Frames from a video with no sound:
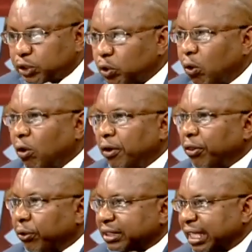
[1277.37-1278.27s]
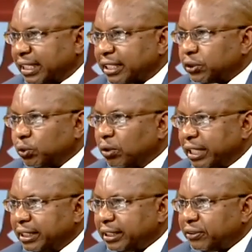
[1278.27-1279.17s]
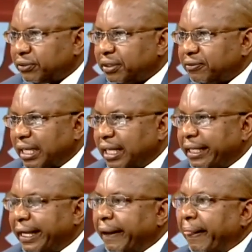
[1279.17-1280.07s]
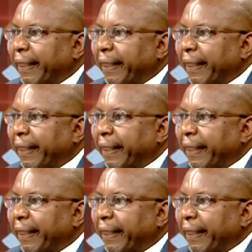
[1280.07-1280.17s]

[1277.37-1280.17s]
So those are just two cases we've had.